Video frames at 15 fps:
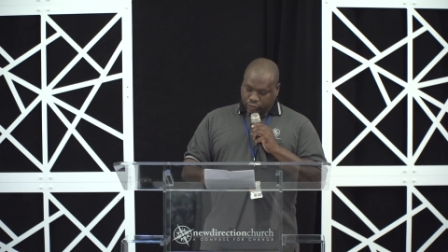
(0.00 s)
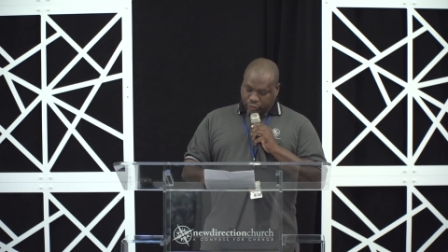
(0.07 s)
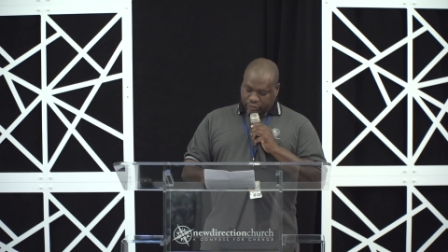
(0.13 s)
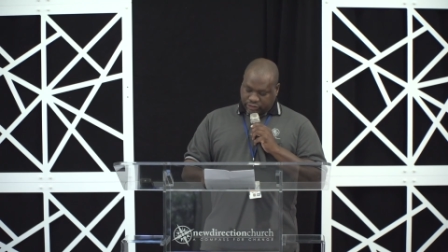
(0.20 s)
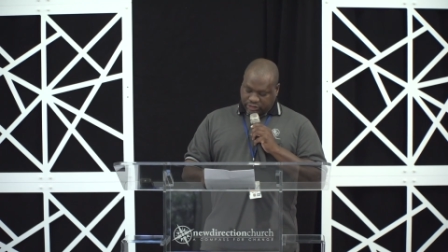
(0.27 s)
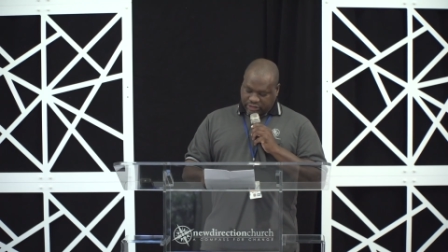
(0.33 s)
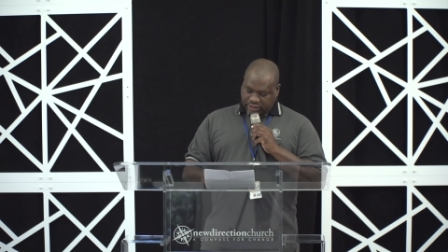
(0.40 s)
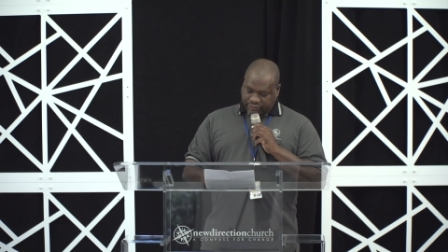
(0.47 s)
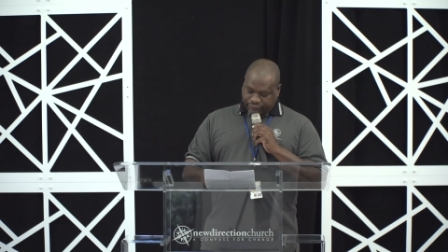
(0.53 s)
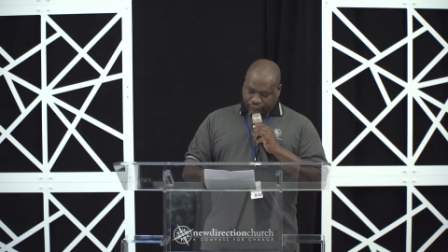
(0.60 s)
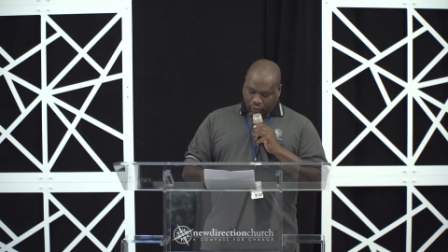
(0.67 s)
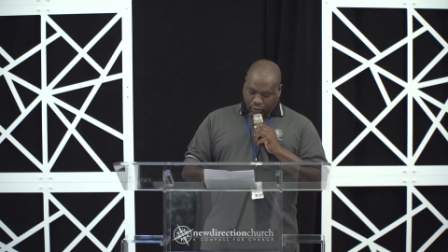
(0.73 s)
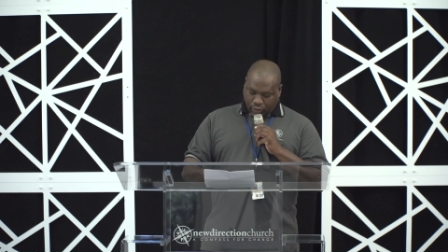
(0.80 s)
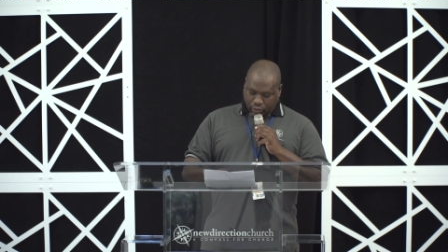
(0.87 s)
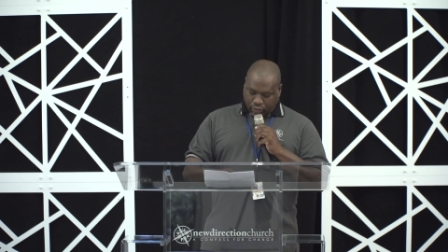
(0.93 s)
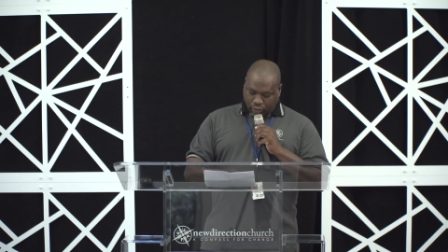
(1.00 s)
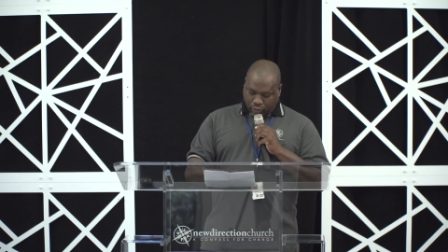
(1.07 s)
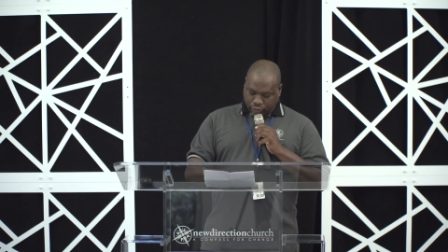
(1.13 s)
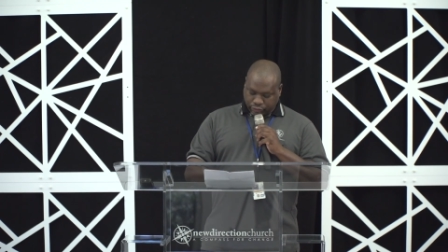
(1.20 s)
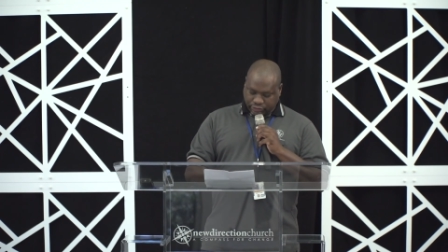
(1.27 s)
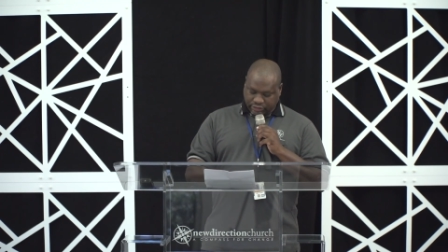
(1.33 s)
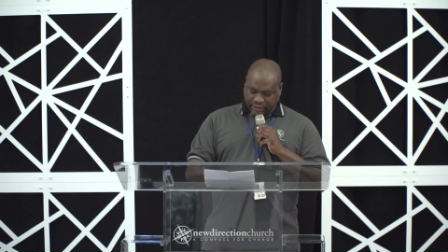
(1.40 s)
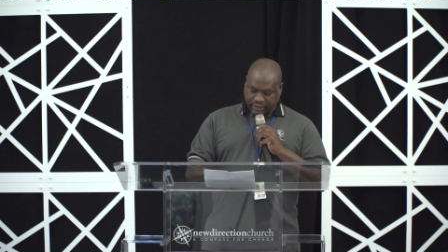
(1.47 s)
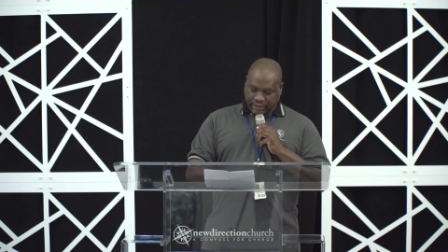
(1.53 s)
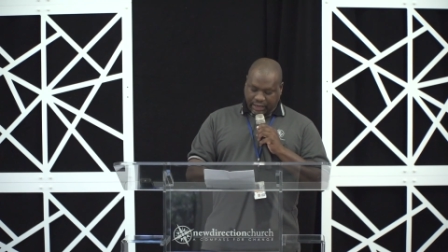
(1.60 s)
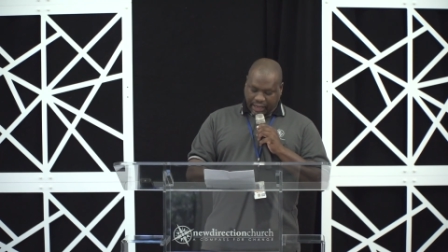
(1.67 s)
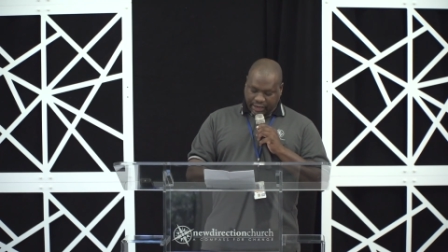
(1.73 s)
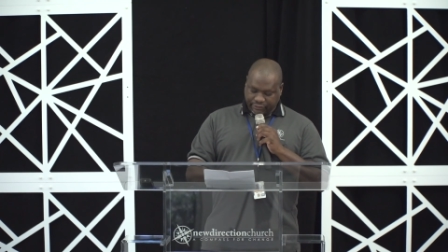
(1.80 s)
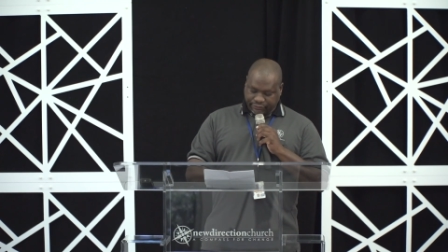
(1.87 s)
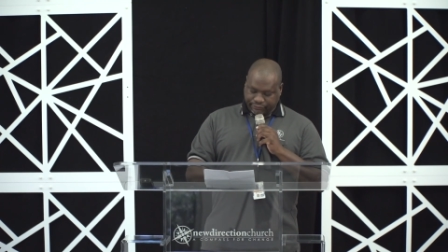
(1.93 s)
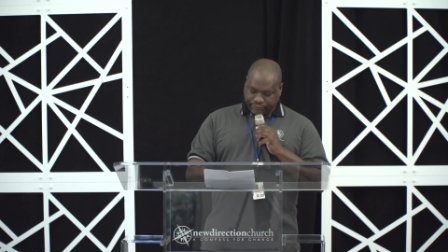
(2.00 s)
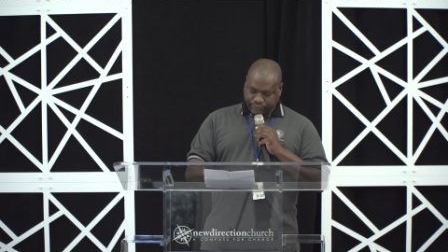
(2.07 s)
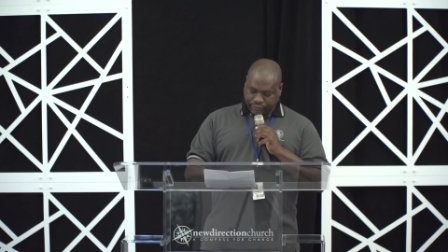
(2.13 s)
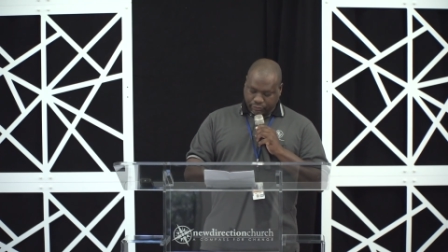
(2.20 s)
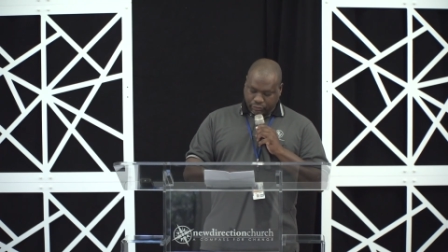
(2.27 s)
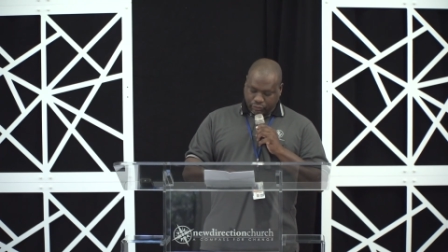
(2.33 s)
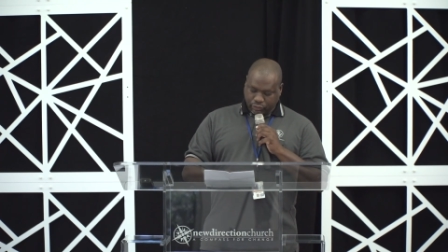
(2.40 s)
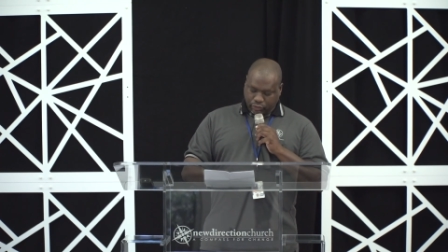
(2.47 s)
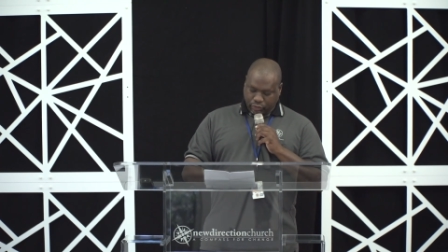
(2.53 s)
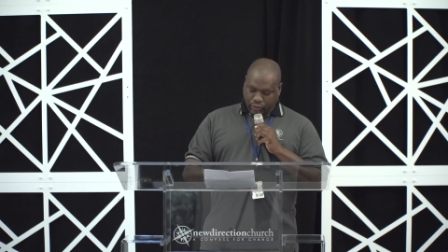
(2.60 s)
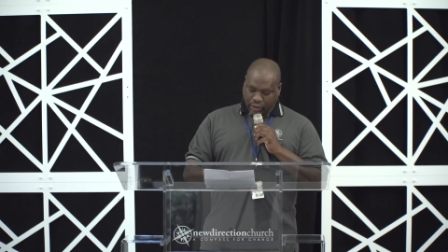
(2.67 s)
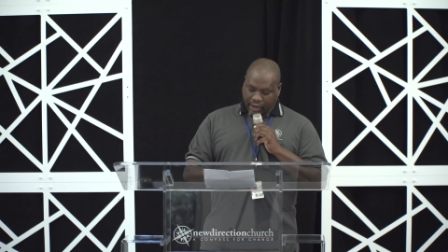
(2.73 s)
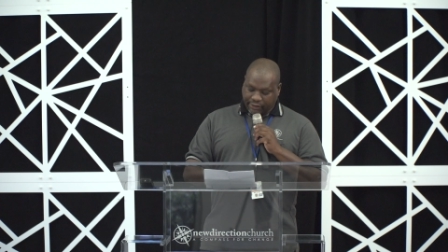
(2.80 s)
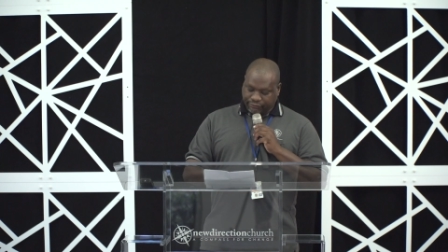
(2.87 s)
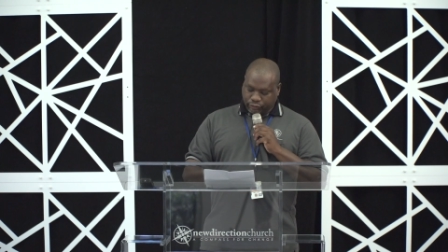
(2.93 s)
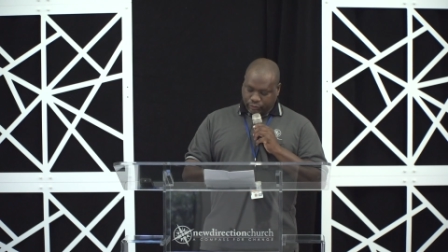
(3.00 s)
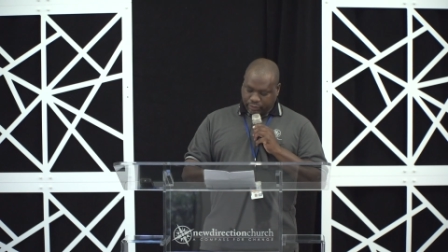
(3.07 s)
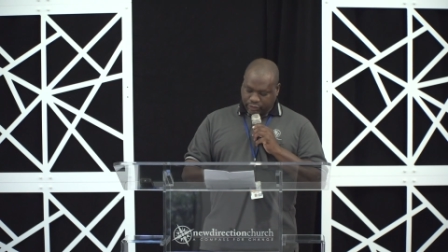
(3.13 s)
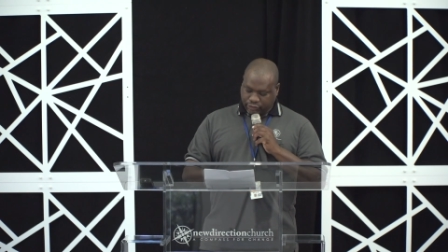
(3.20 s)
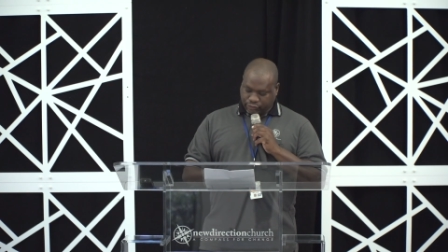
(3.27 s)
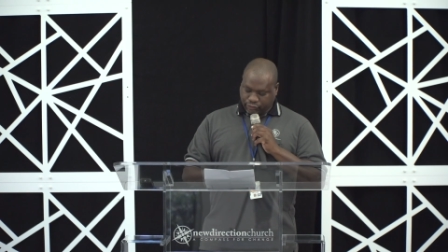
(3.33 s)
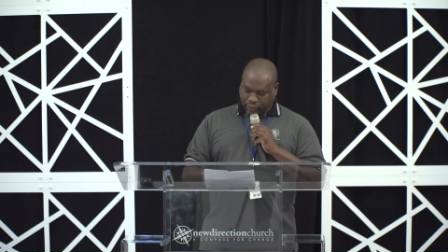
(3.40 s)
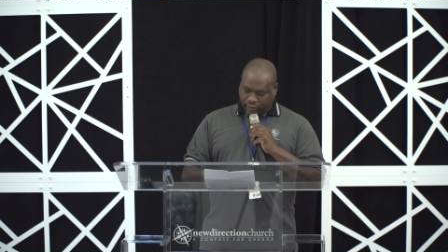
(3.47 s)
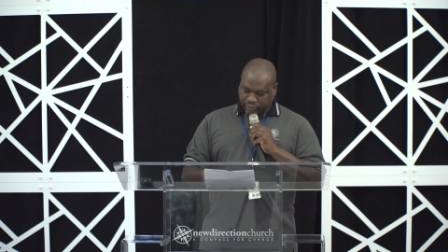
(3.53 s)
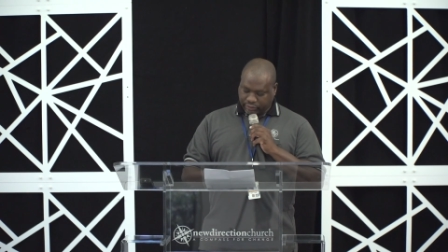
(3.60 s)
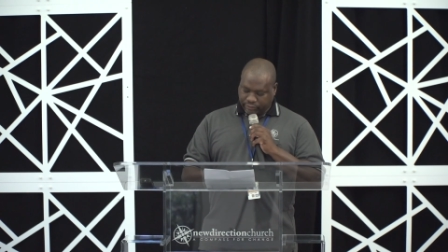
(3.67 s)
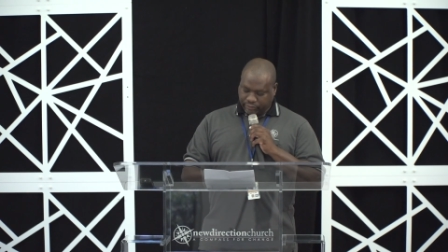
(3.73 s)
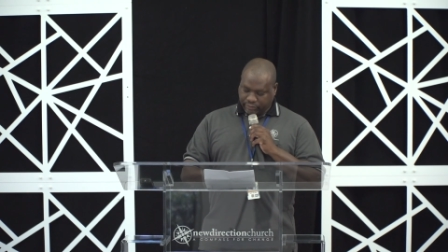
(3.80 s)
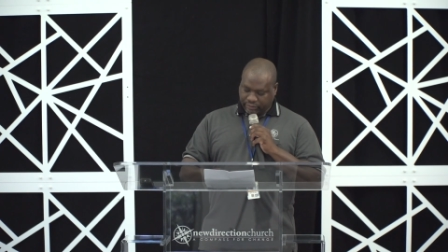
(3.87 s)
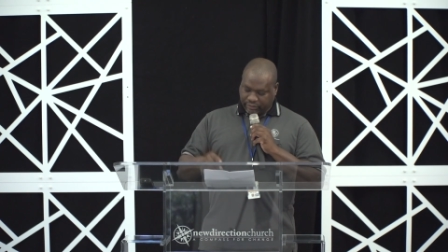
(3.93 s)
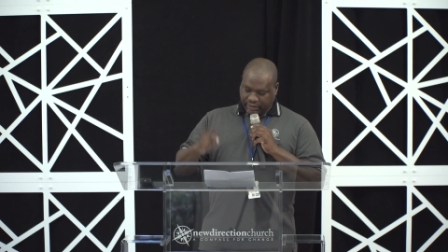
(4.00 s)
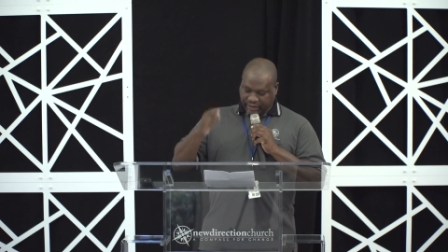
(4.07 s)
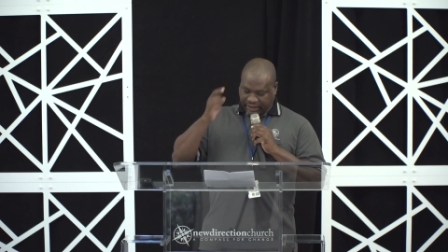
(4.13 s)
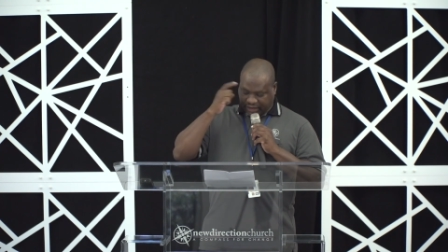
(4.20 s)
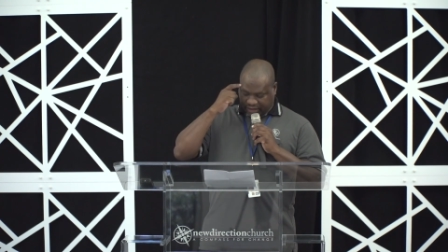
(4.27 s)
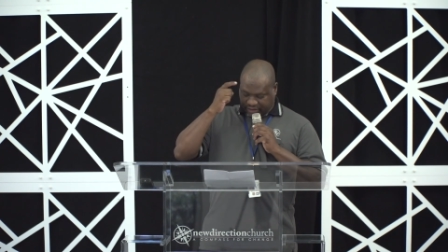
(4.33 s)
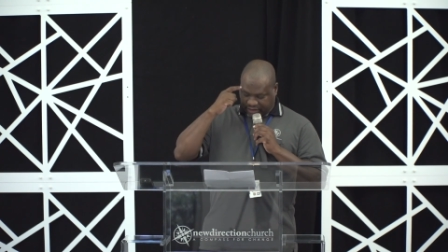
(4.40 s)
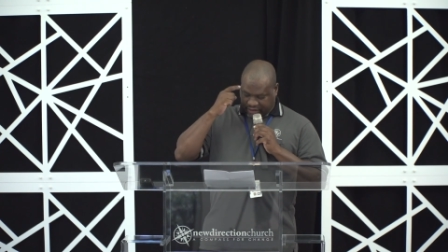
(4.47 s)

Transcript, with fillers: to achieve all goals in life, you have to be strong in